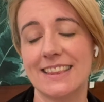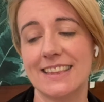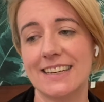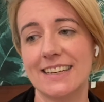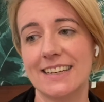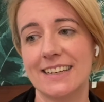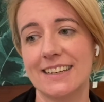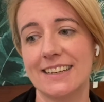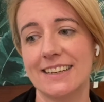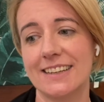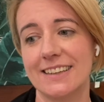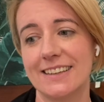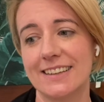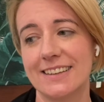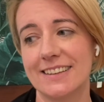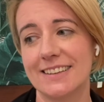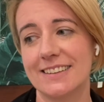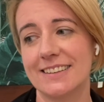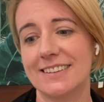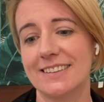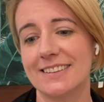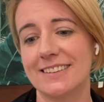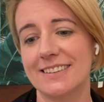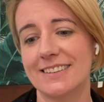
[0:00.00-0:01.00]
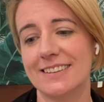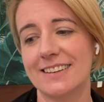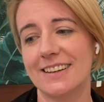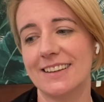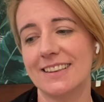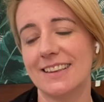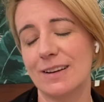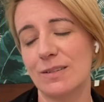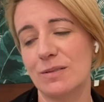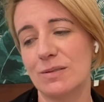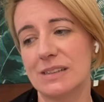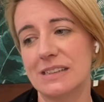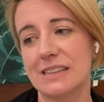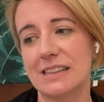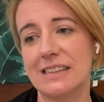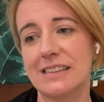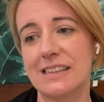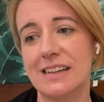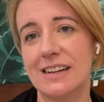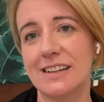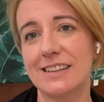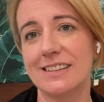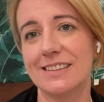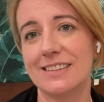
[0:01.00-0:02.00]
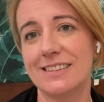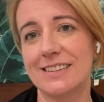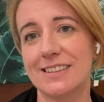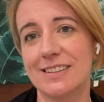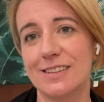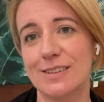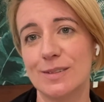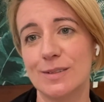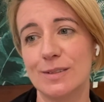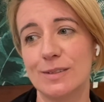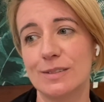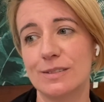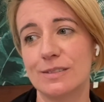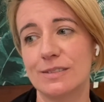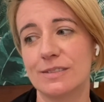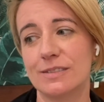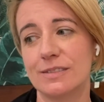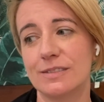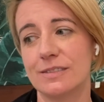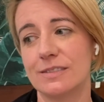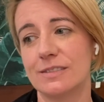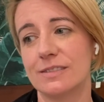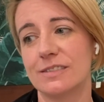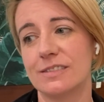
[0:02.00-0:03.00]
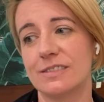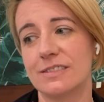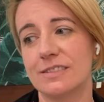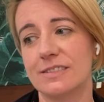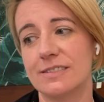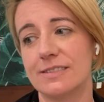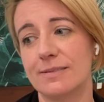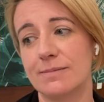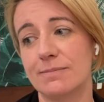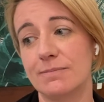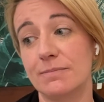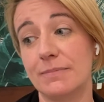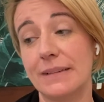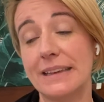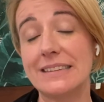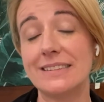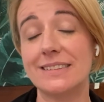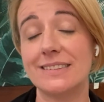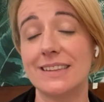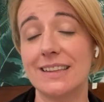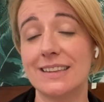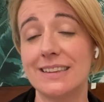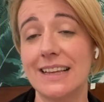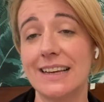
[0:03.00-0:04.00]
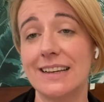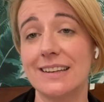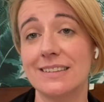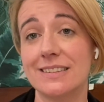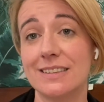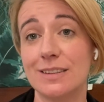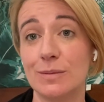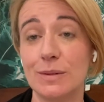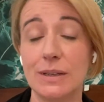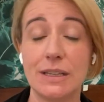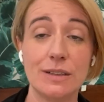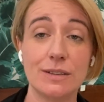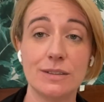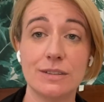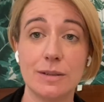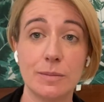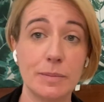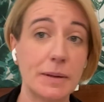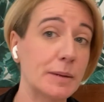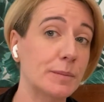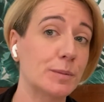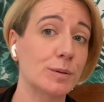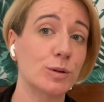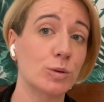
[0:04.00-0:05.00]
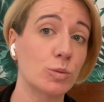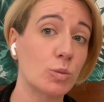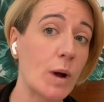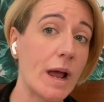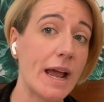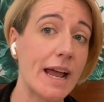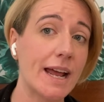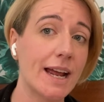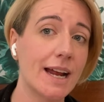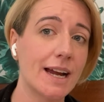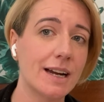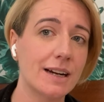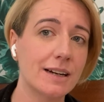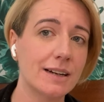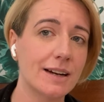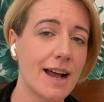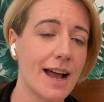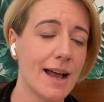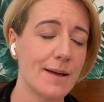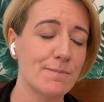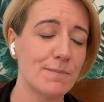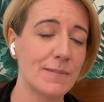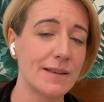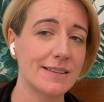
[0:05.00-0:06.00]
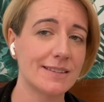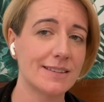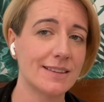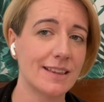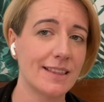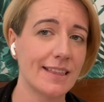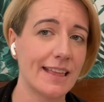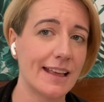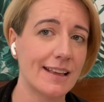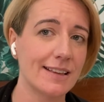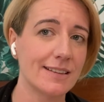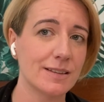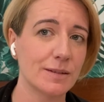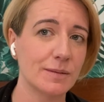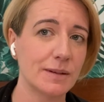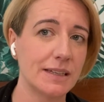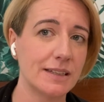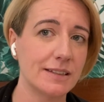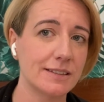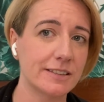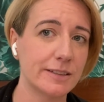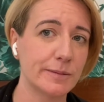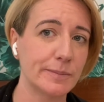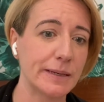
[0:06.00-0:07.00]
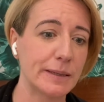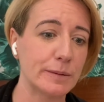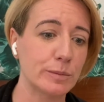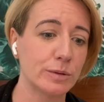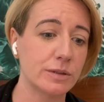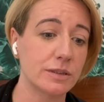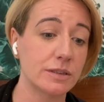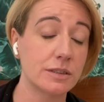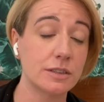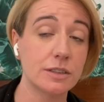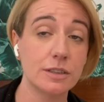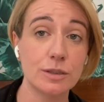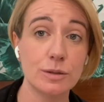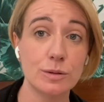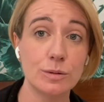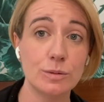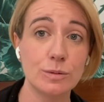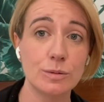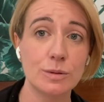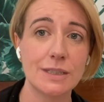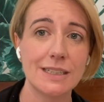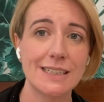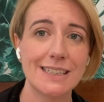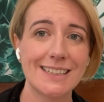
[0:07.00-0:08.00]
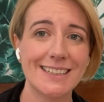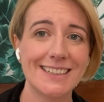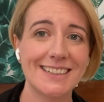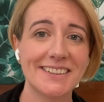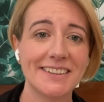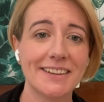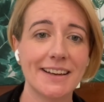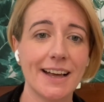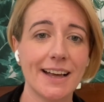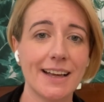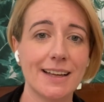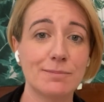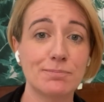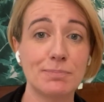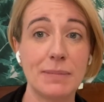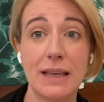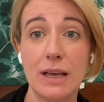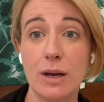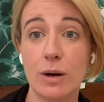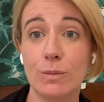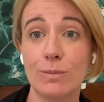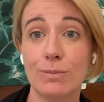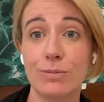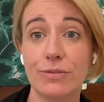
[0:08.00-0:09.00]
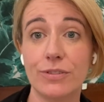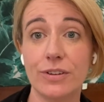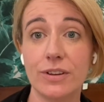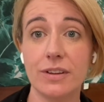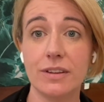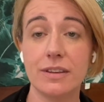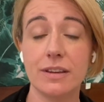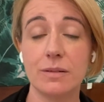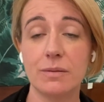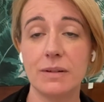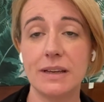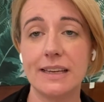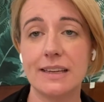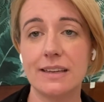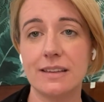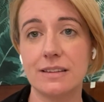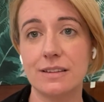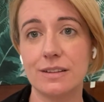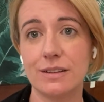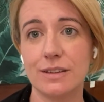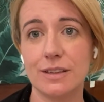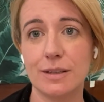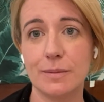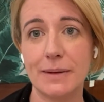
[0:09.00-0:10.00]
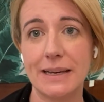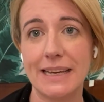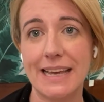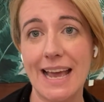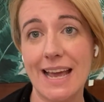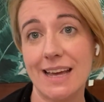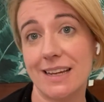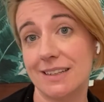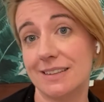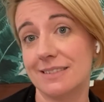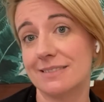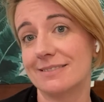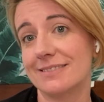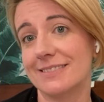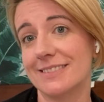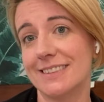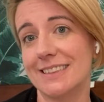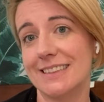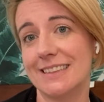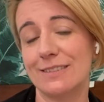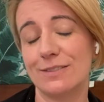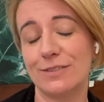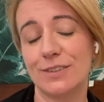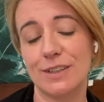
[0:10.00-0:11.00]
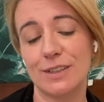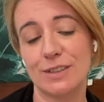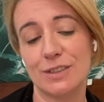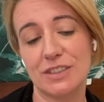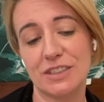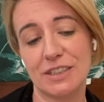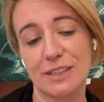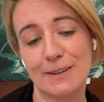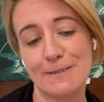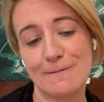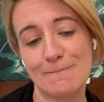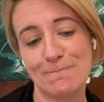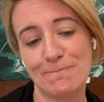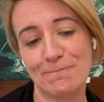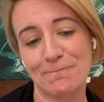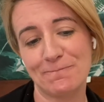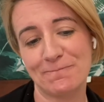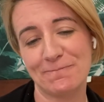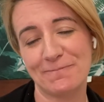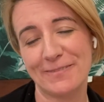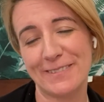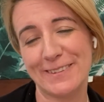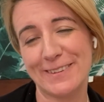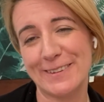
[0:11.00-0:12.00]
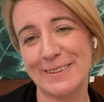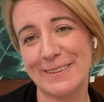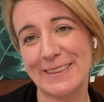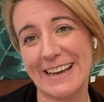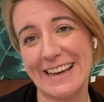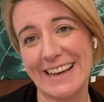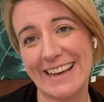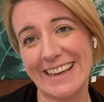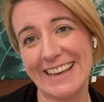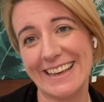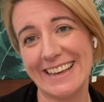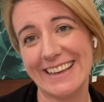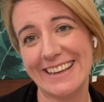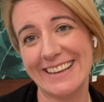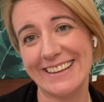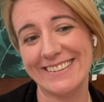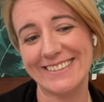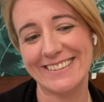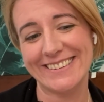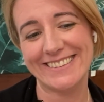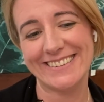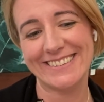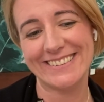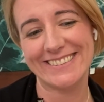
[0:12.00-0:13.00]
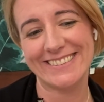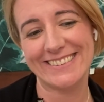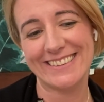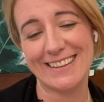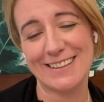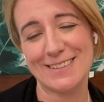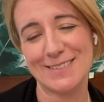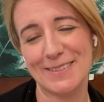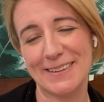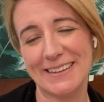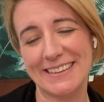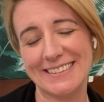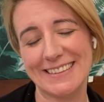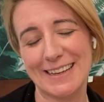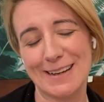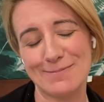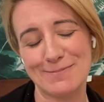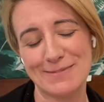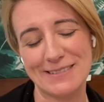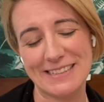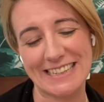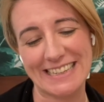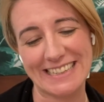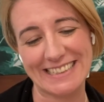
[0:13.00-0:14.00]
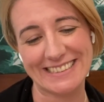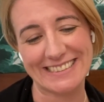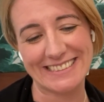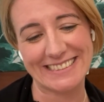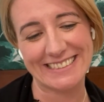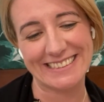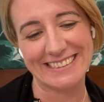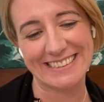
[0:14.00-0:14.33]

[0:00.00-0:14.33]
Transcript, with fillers: that I think we're allowed to miss the things that we used to be able to wear and miss the things that we used to be able to do and be hopeful that we can do them again in the future. So that is this week's update.